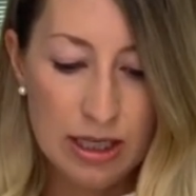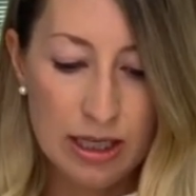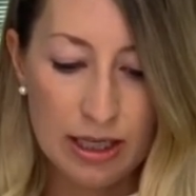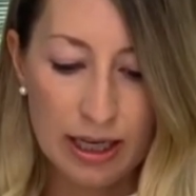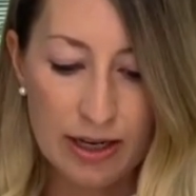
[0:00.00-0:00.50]

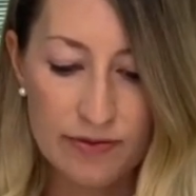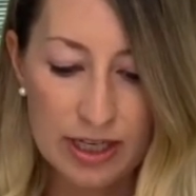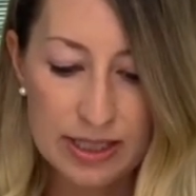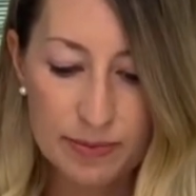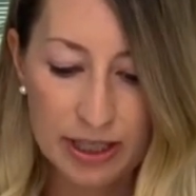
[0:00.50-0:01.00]
And I have
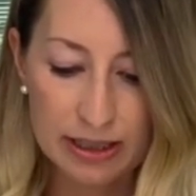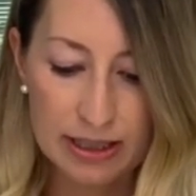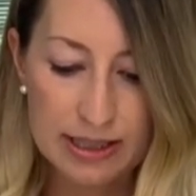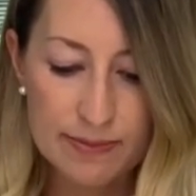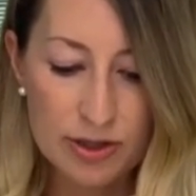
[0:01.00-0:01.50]
nice
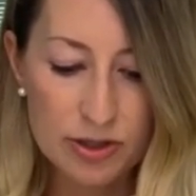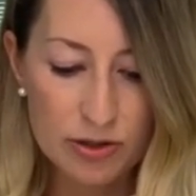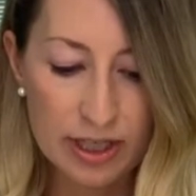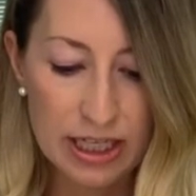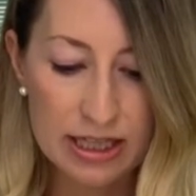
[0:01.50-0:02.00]
platelets. I'm also
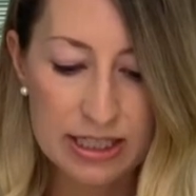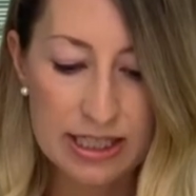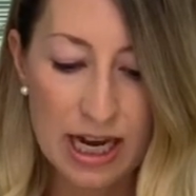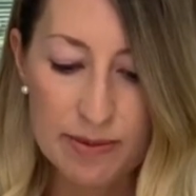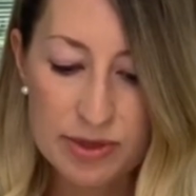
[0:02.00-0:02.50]
looking at the
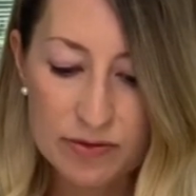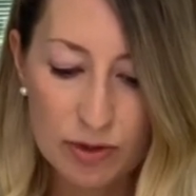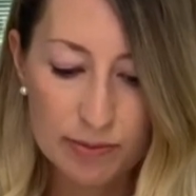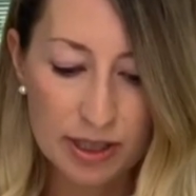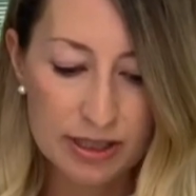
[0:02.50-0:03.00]
types of
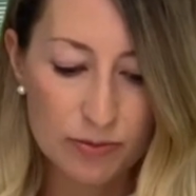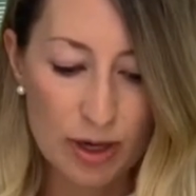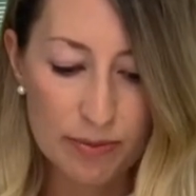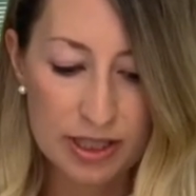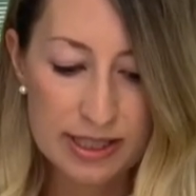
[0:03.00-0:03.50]

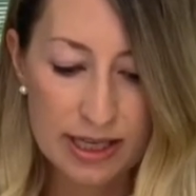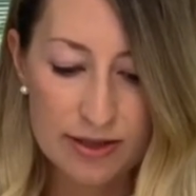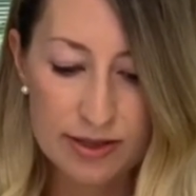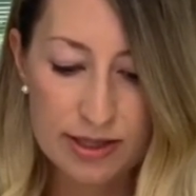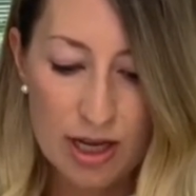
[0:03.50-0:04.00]
white blood
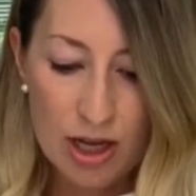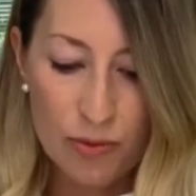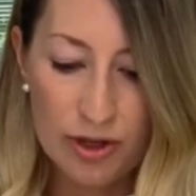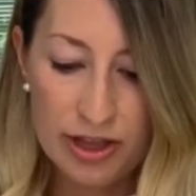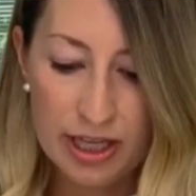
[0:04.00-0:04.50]
cells.
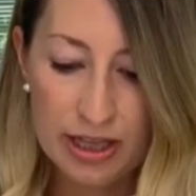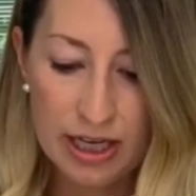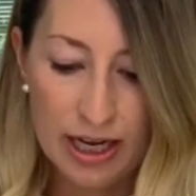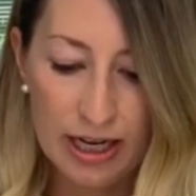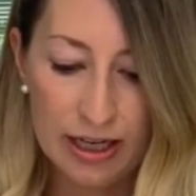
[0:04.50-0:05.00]
One thing that
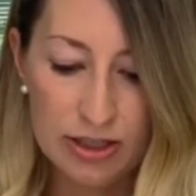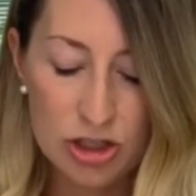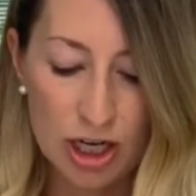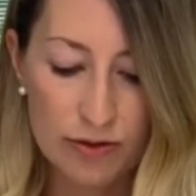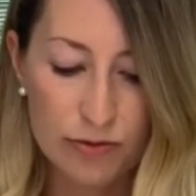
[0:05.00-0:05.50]
I
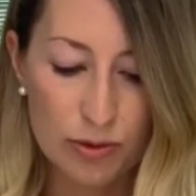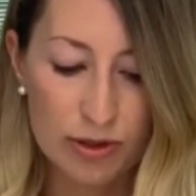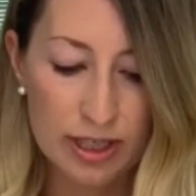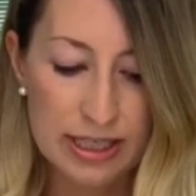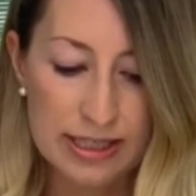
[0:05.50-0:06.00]
check
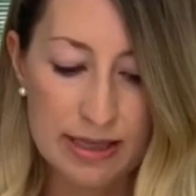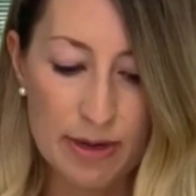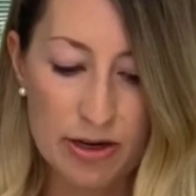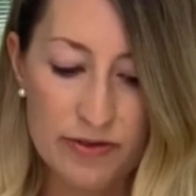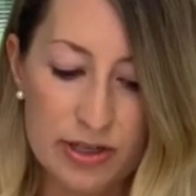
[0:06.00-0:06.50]
for is the
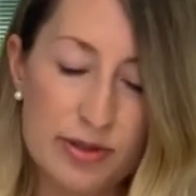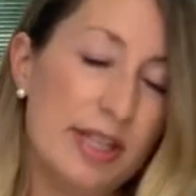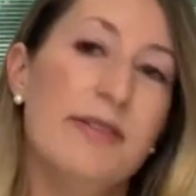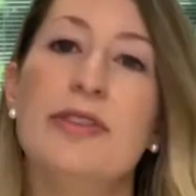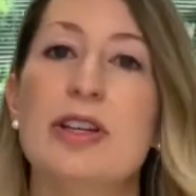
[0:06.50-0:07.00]
amount of
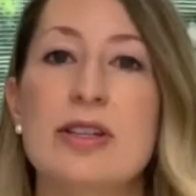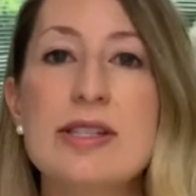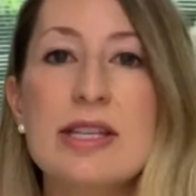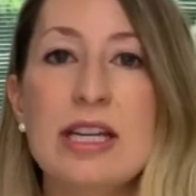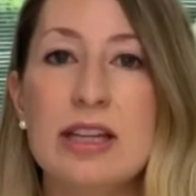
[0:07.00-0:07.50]

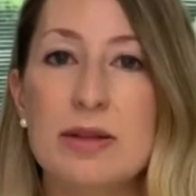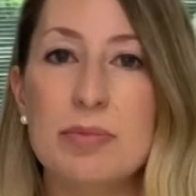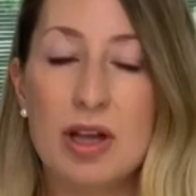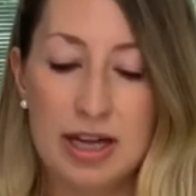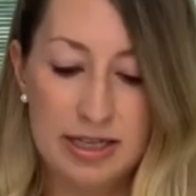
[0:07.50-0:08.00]
eosinophils in the
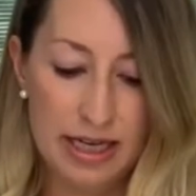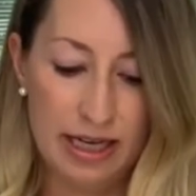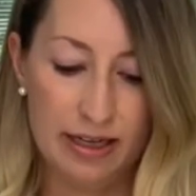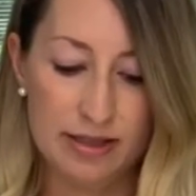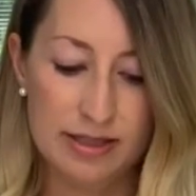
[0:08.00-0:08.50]
blood.
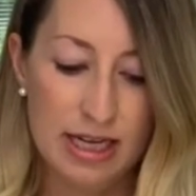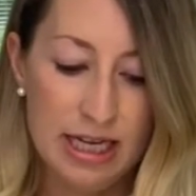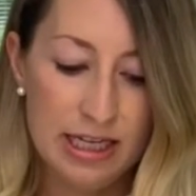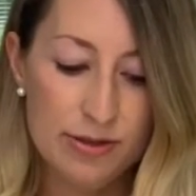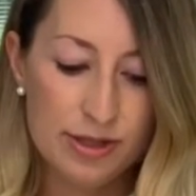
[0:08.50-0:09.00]
And
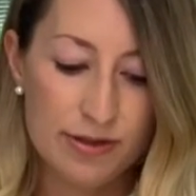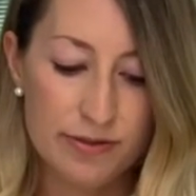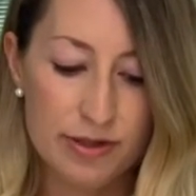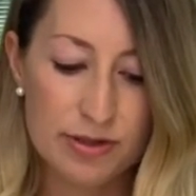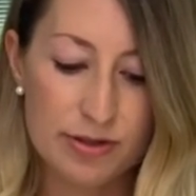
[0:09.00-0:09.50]

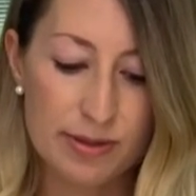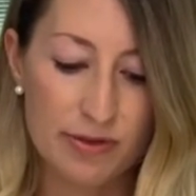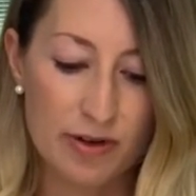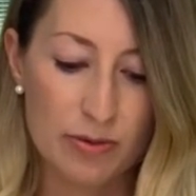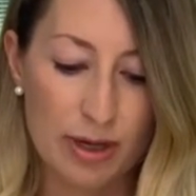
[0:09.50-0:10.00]
eosinophils are some
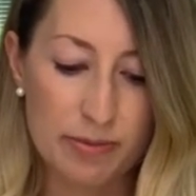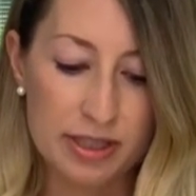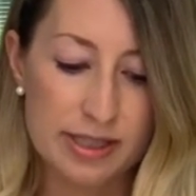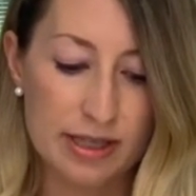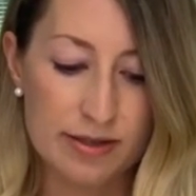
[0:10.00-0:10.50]
of our white
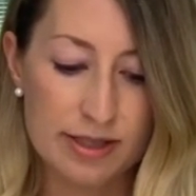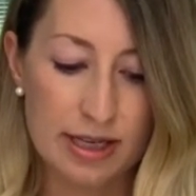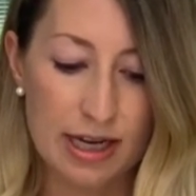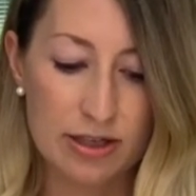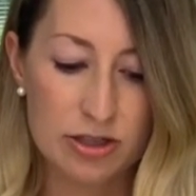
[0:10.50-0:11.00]
blood cells that
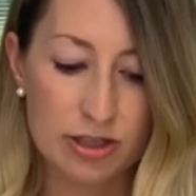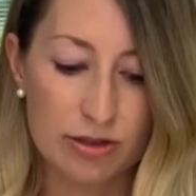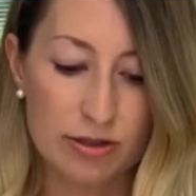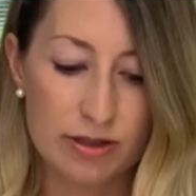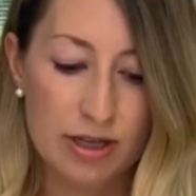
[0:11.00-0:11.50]
actually
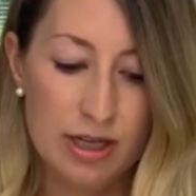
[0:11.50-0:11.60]
look